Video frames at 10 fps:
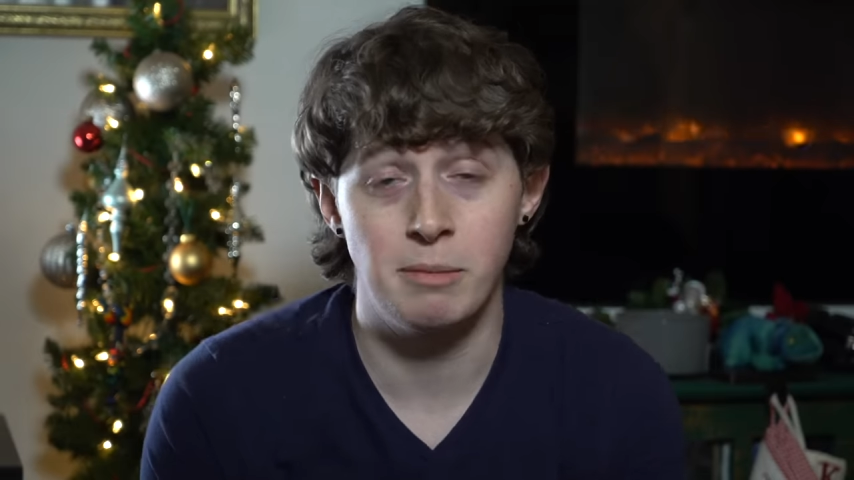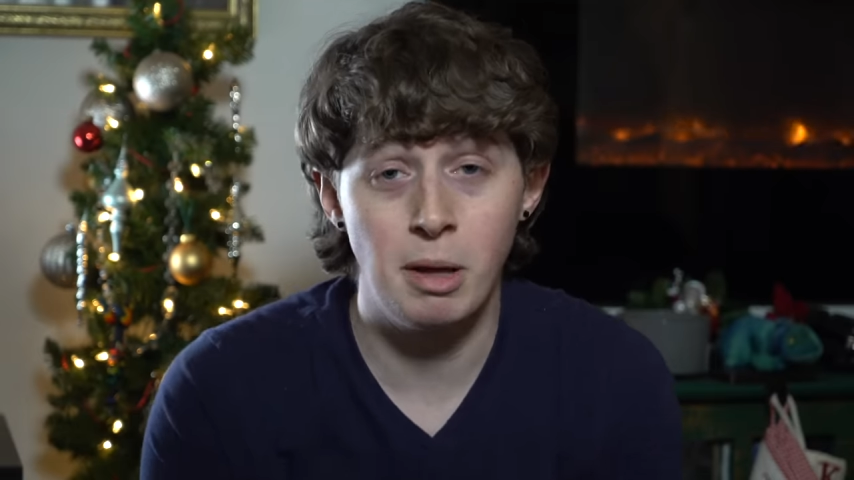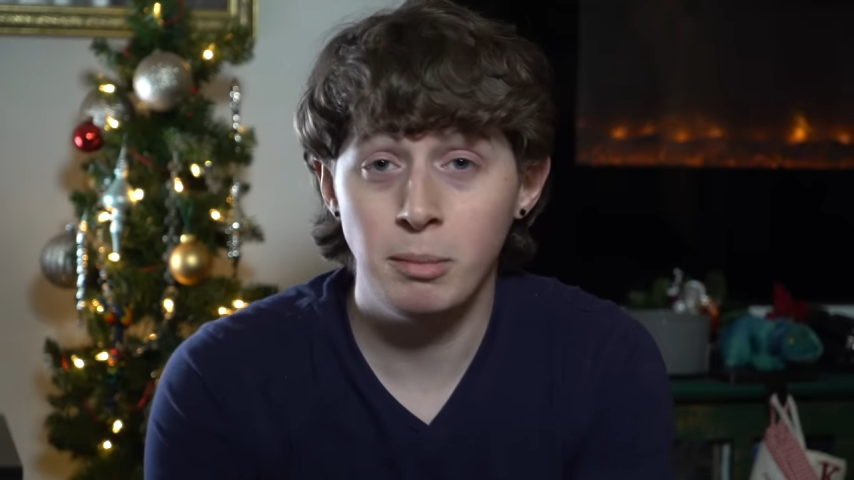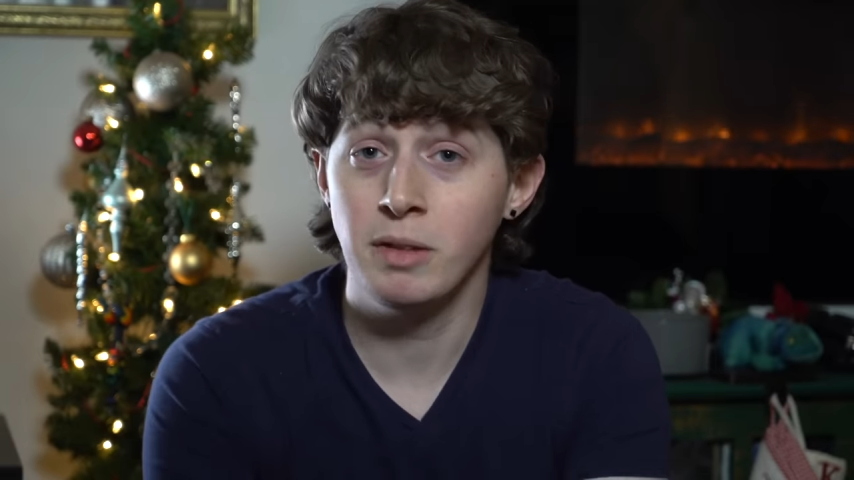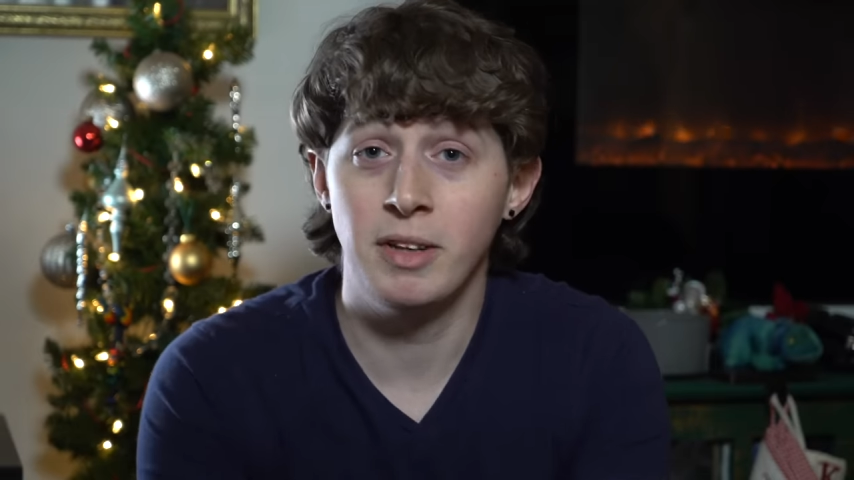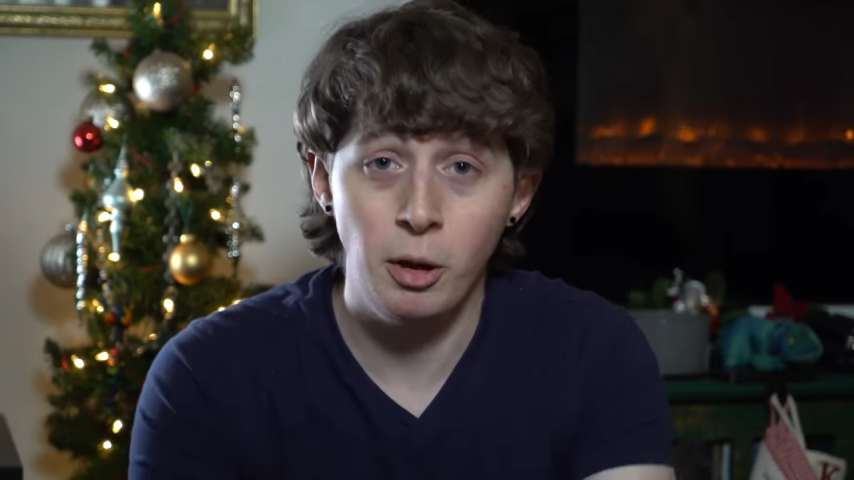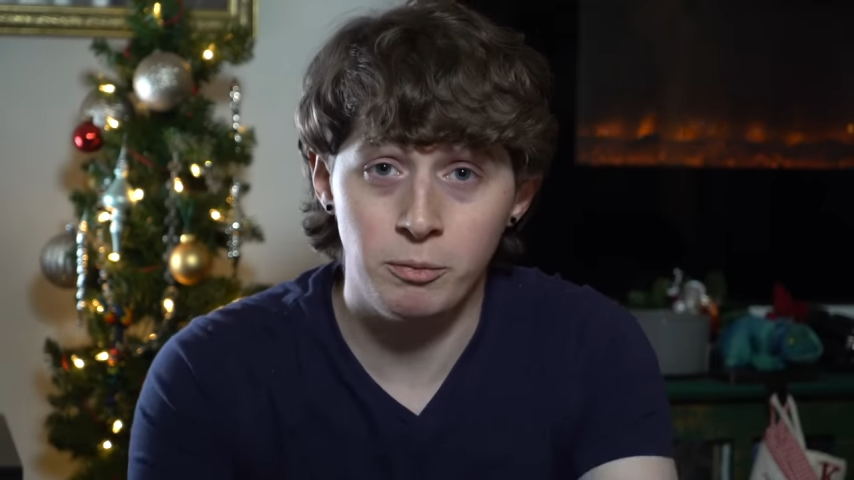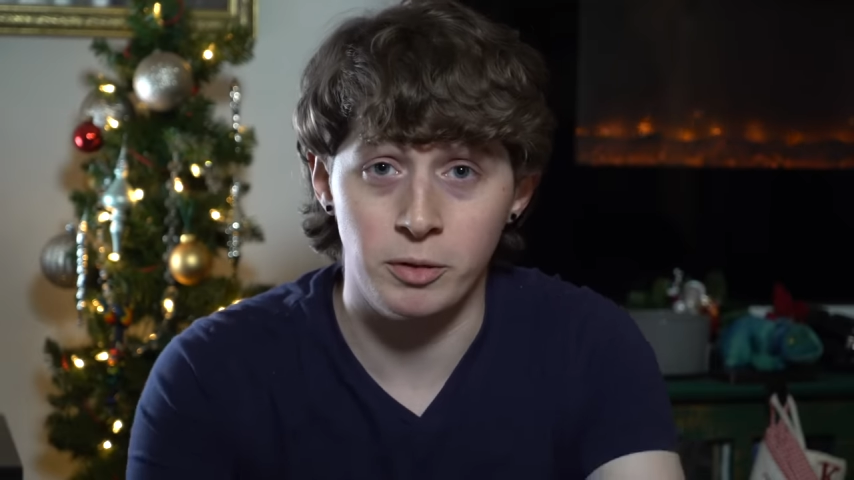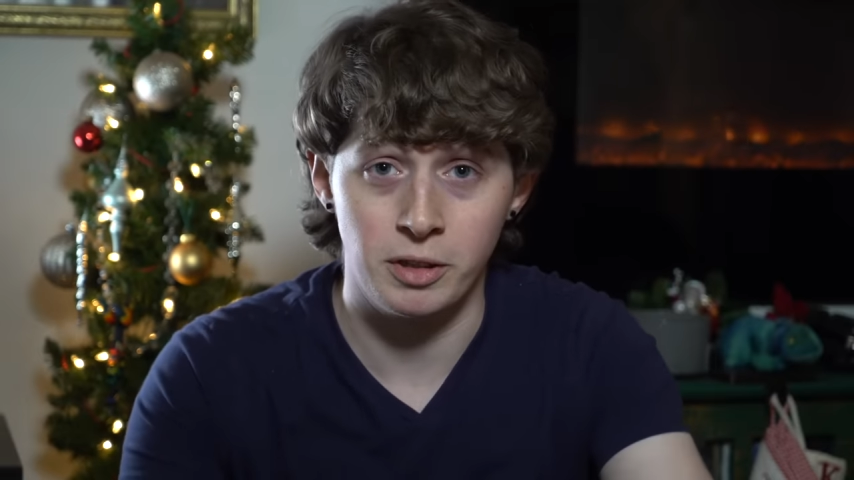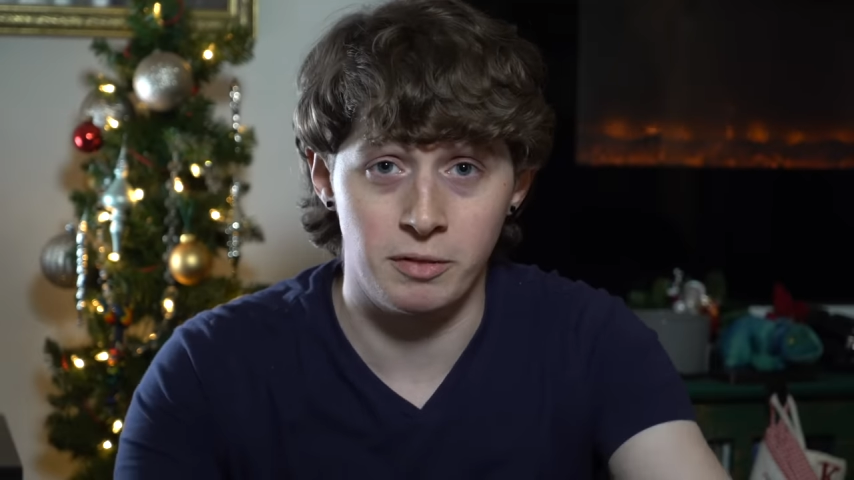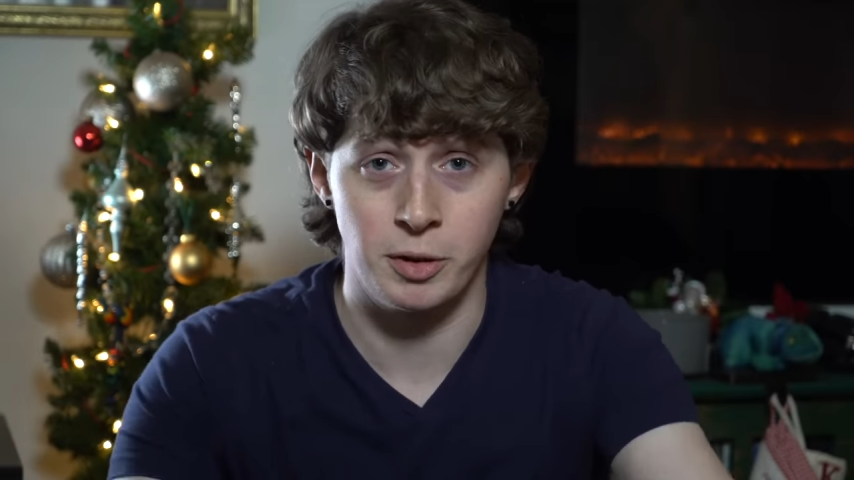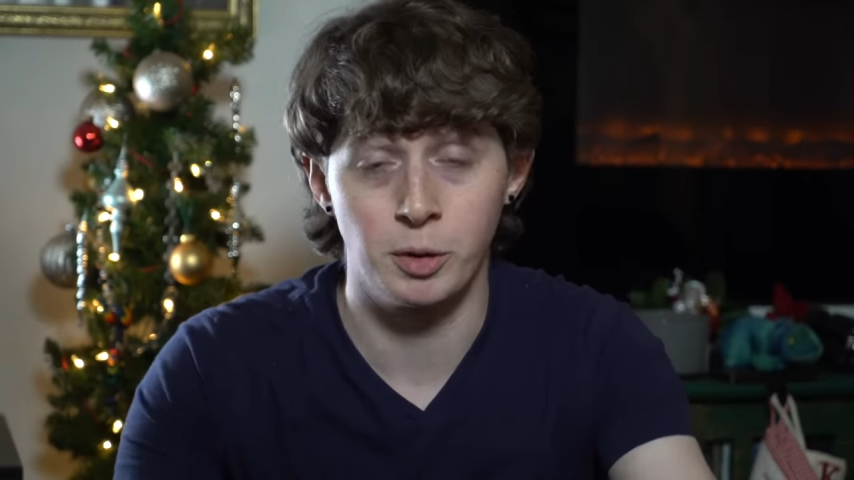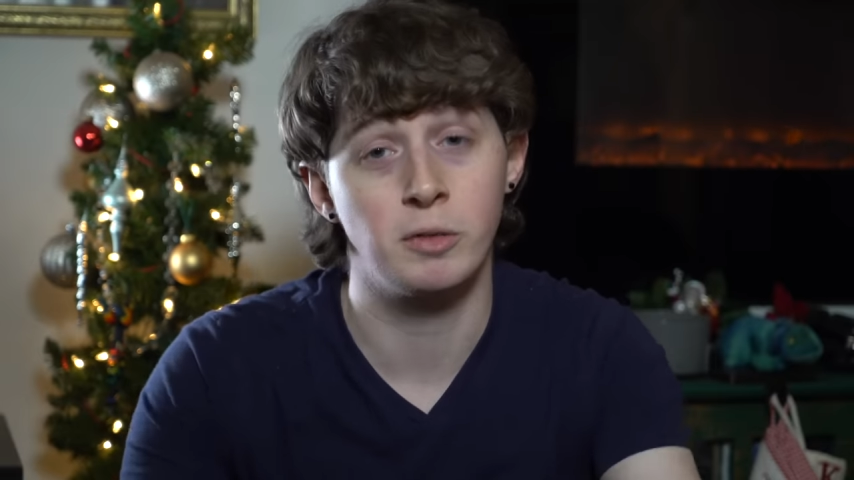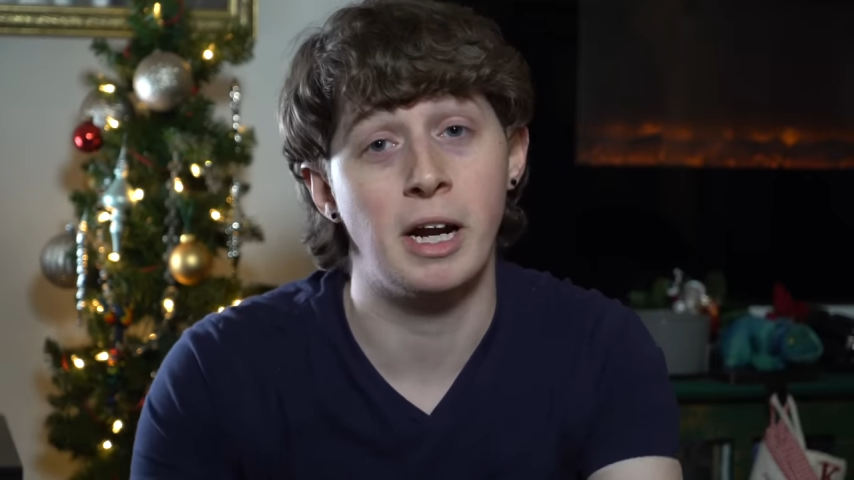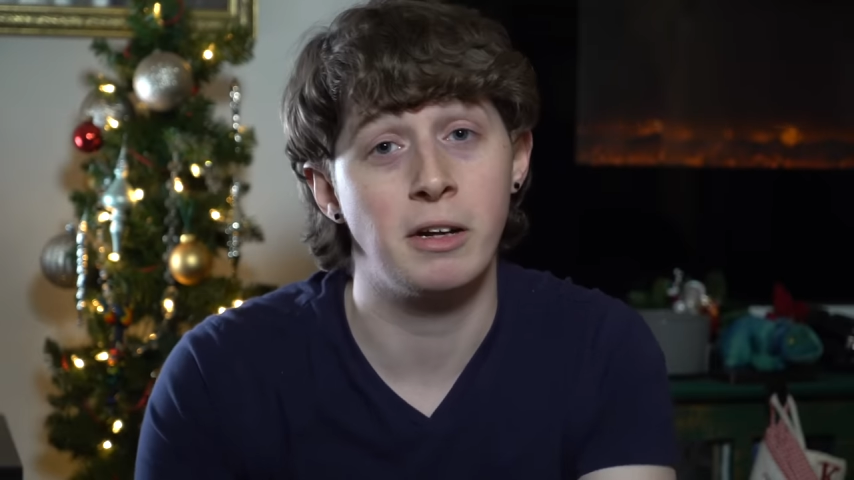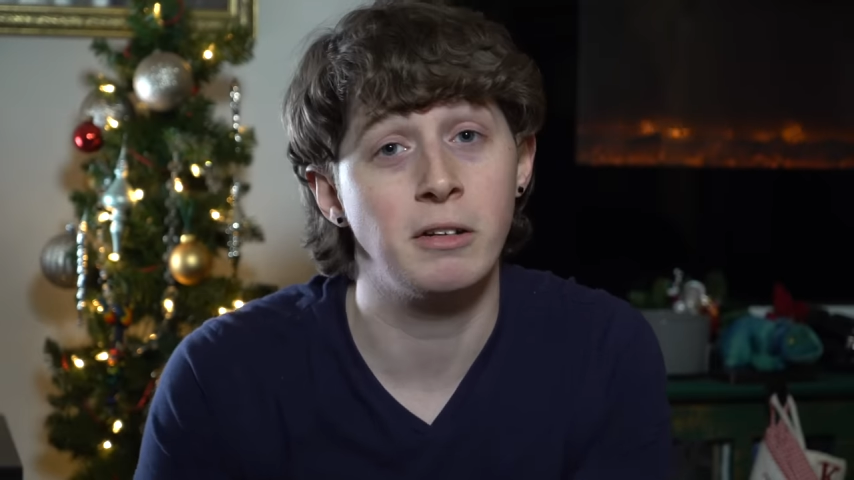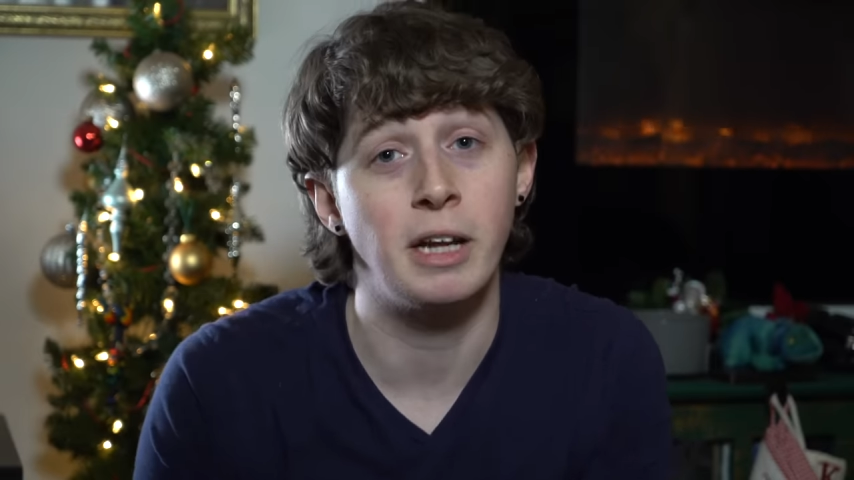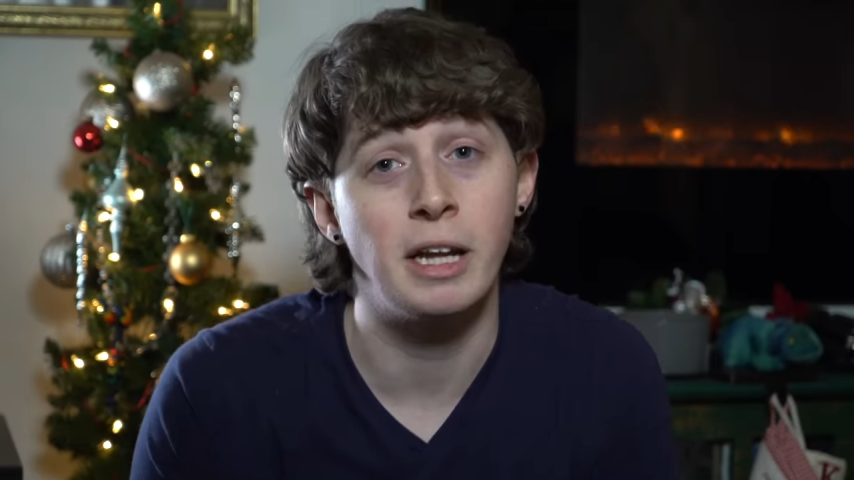and maybe even helpful if you're a writer